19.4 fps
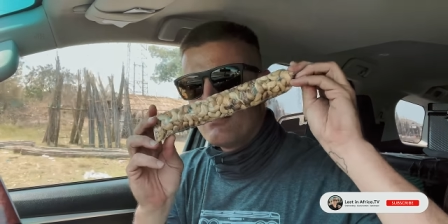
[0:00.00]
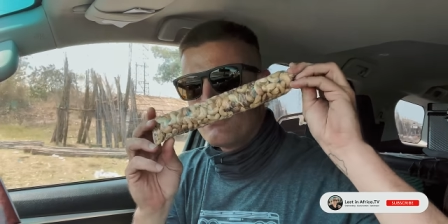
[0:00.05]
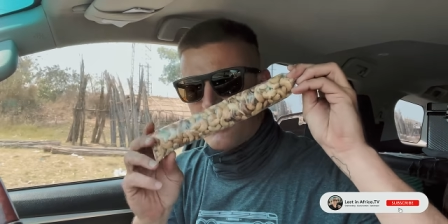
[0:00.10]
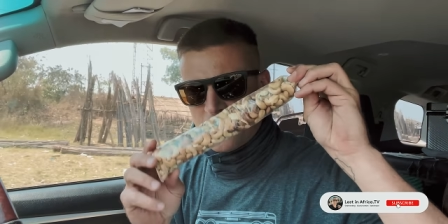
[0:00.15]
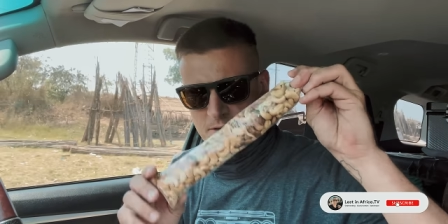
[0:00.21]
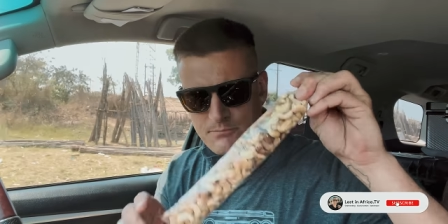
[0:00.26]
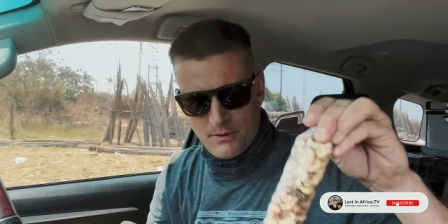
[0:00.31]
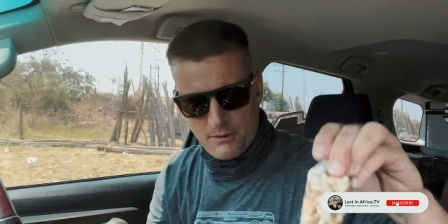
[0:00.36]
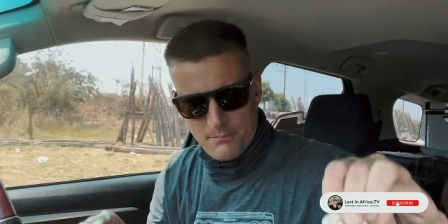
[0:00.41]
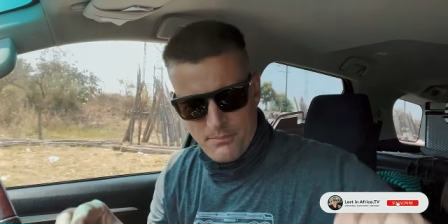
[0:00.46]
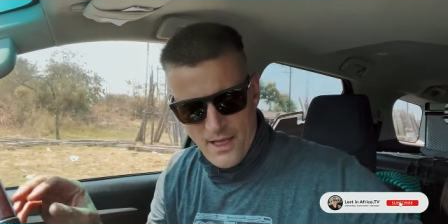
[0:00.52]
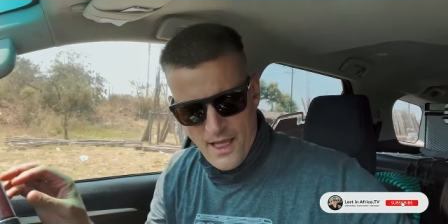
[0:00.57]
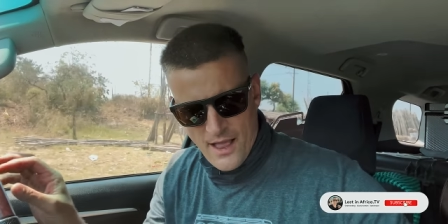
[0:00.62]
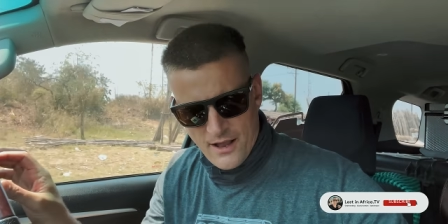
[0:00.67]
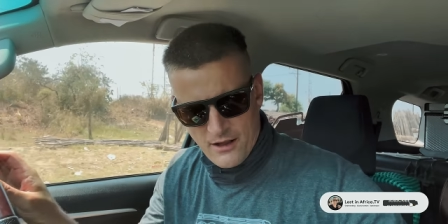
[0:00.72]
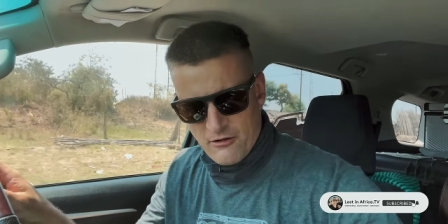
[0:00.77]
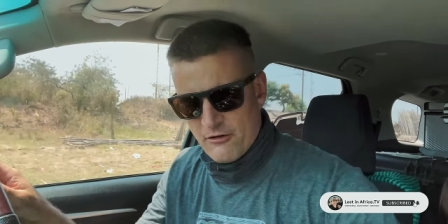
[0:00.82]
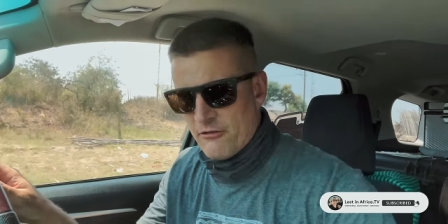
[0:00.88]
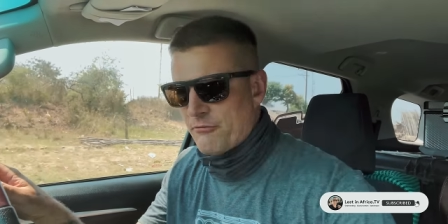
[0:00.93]
nice big
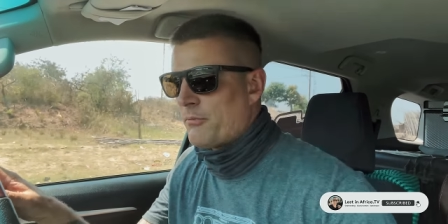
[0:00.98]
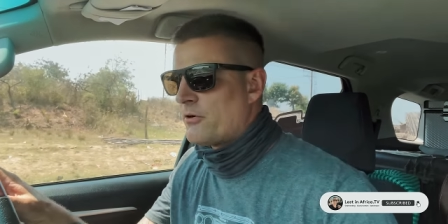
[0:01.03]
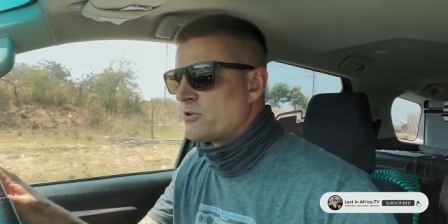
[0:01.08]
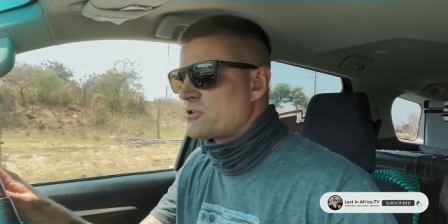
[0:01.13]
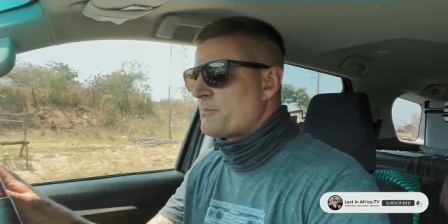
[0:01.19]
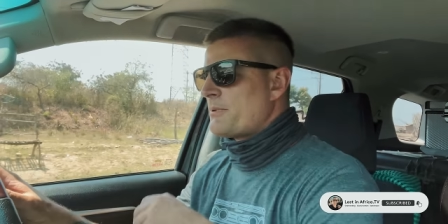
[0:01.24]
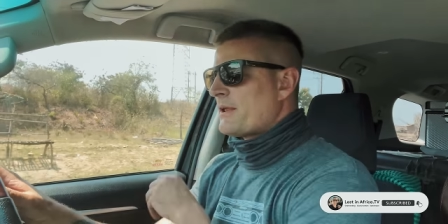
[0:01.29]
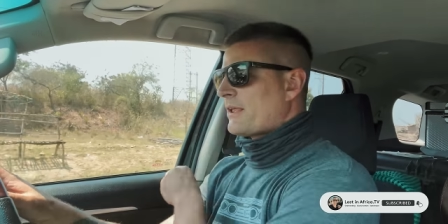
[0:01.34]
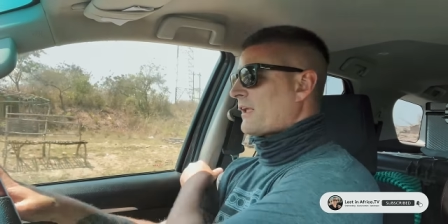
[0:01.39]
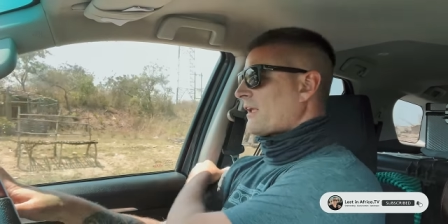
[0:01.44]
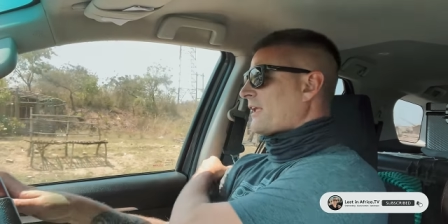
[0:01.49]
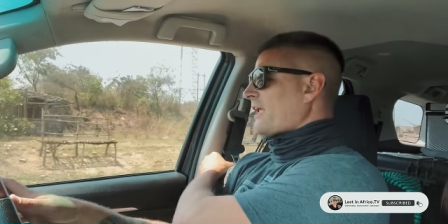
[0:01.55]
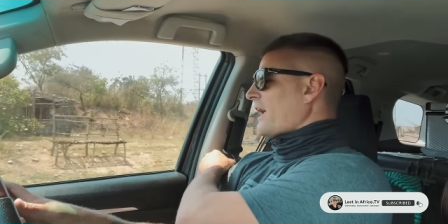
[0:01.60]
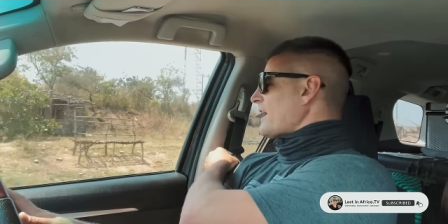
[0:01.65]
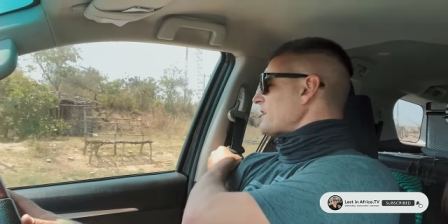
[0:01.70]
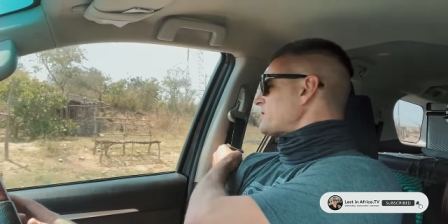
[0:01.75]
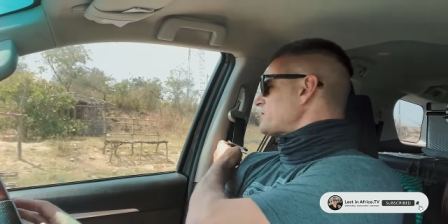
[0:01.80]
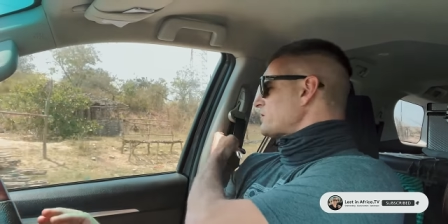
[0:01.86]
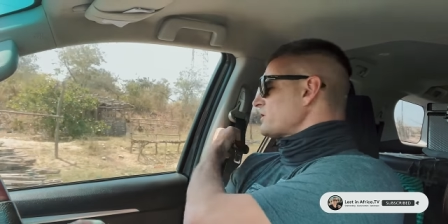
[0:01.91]
bag of Mozambican
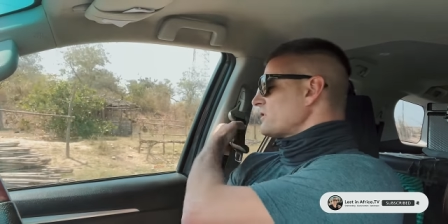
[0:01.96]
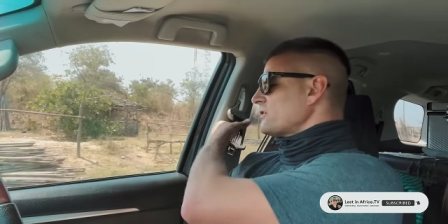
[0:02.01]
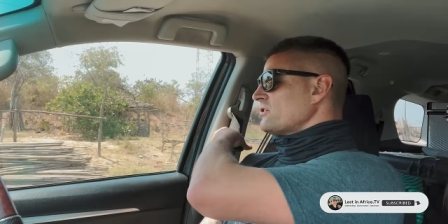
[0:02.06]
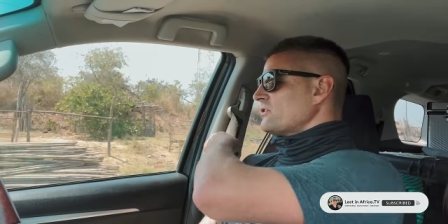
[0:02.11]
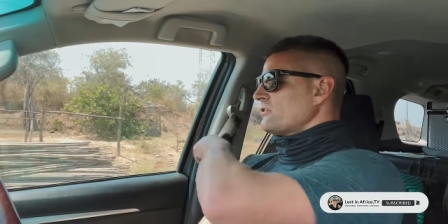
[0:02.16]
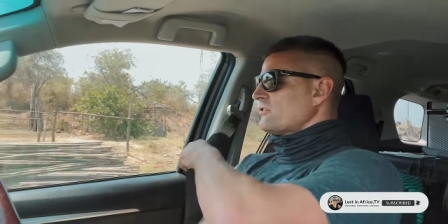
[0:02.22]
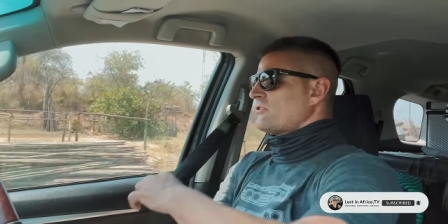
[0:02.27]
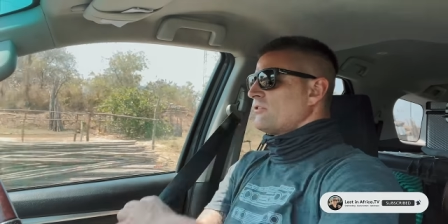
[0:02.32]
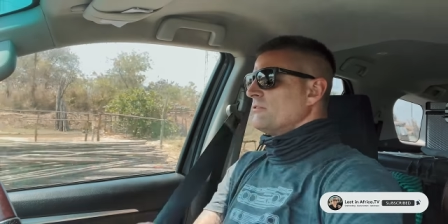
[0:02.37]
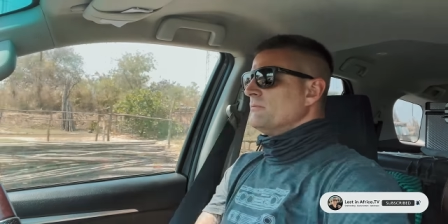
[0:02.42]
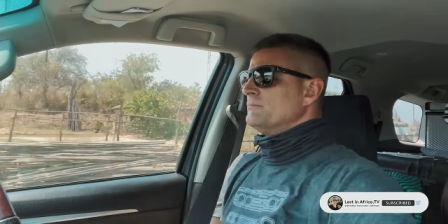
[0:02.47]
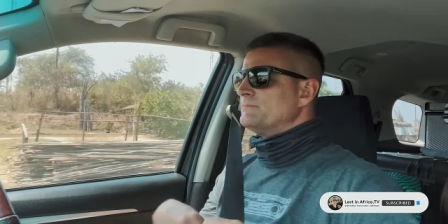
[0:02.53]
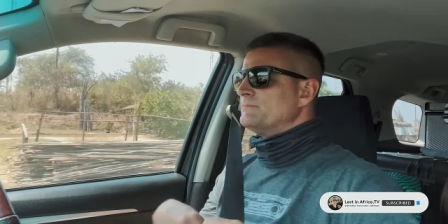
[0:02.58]
cashews,